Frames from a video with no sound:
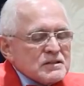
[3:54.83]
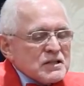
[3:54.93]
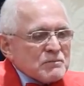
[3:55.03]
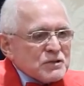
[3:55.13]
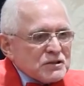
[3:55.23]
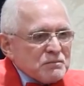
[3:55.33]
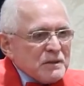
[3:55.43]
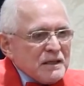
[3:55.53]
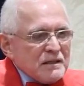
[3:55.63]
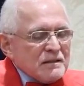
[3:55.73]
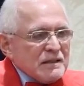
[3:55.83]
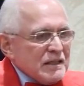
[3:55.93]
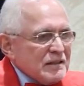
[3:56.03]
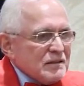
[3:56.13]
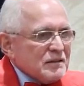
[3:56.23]
subject to being
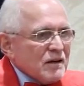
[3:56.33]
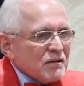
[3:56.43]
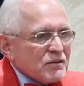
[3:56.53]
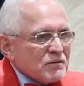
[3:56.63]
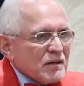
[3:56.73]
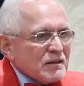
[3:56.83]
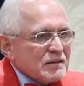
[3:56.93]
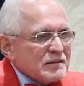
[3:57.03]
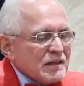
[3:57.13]
eaten, although uh,